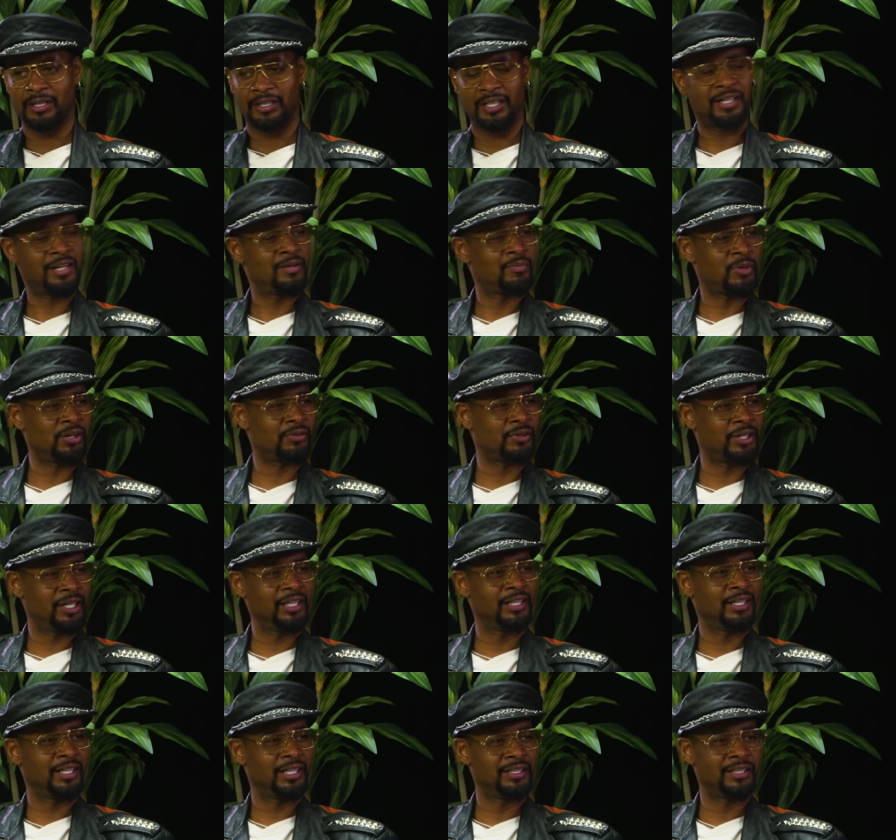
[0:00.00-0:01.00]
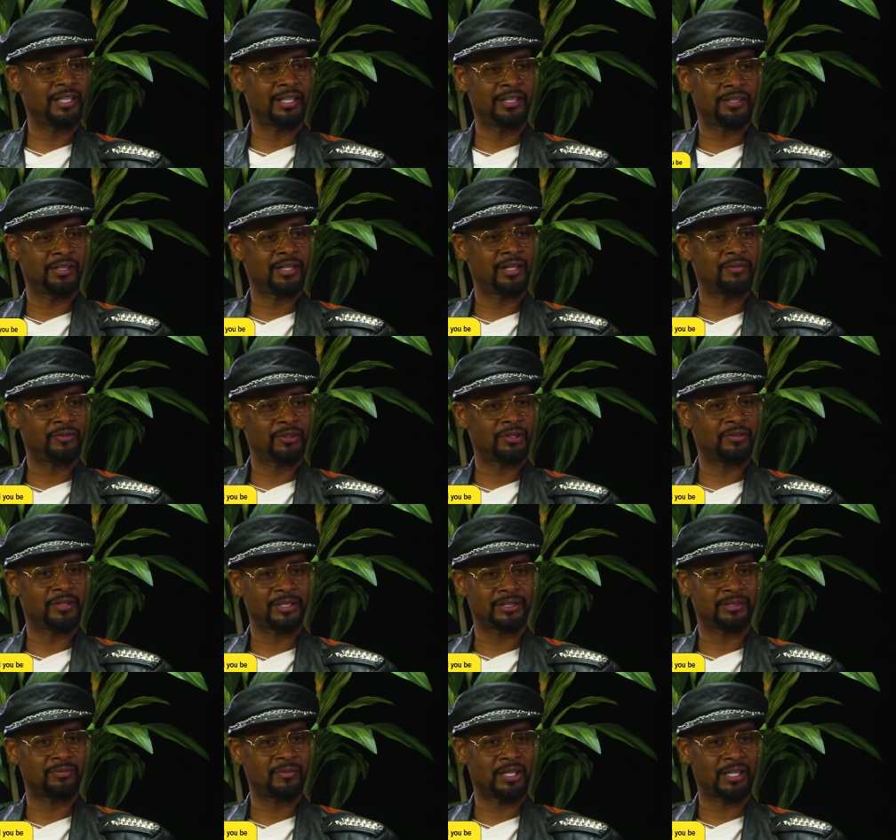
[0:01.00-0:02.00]
I think I'm already in the internet for the
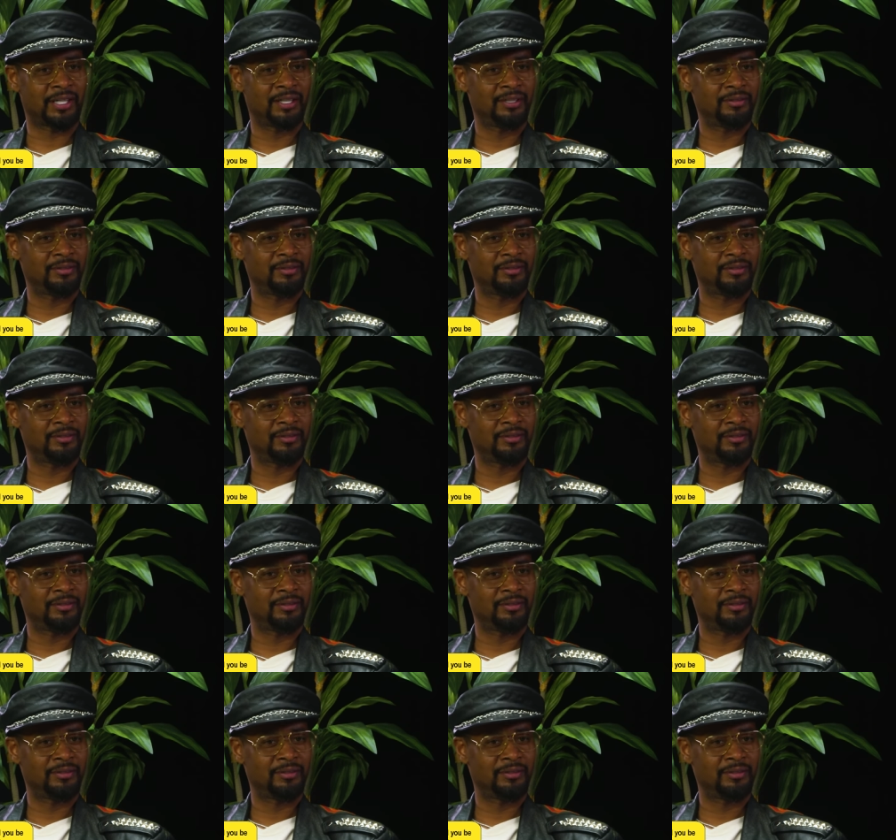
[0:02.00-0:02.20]
rest of my